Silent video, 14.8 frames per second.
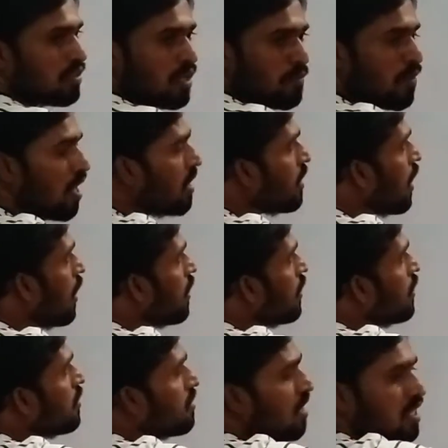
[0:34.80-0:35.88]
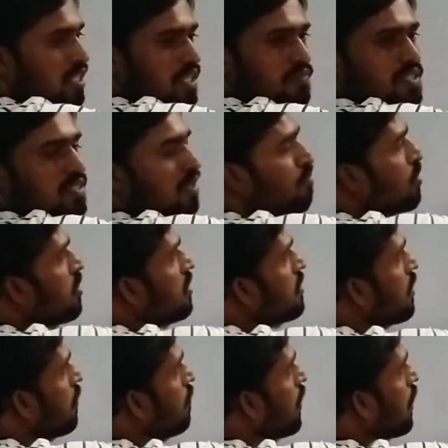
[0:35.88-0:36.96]
The body already started with some
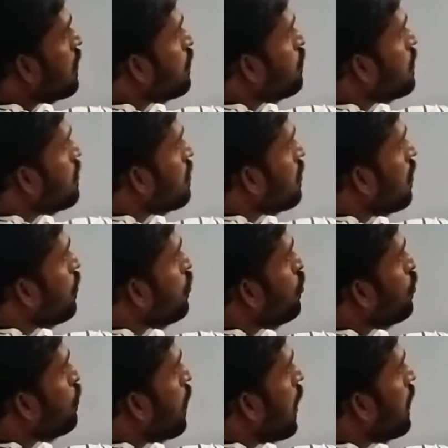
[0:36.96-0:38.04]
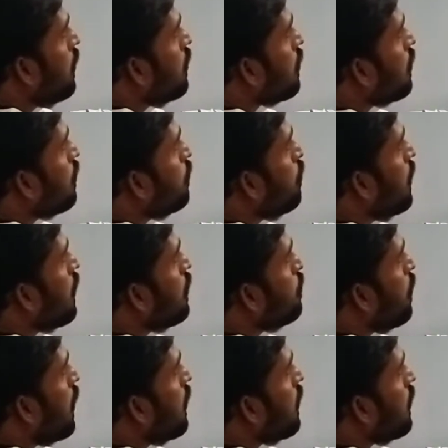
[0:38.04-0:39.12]
initial velocities. You make
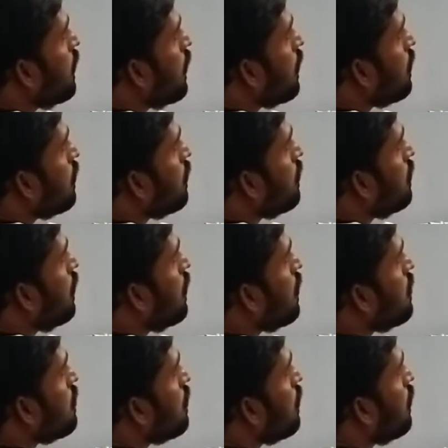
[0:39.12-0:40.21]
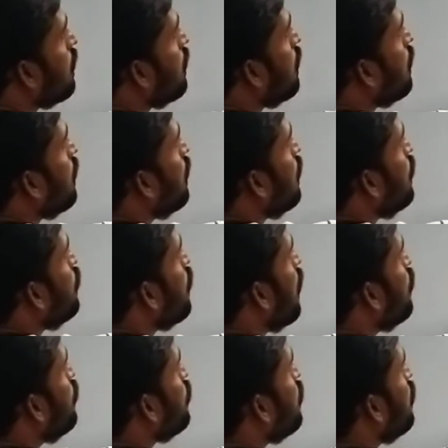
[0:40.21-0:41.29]
it point here. That is, you
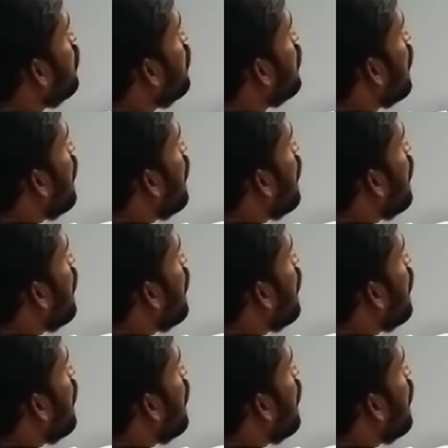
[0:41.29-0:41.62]
have to